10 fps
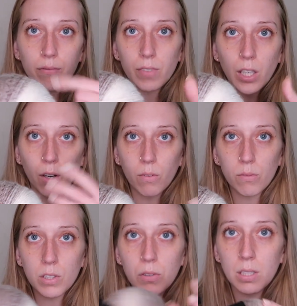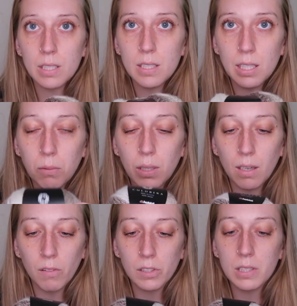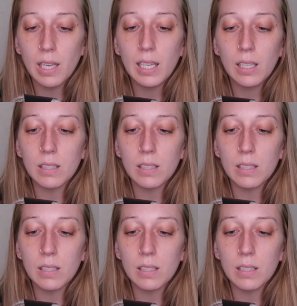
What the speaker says: you know, you can see what it looks like.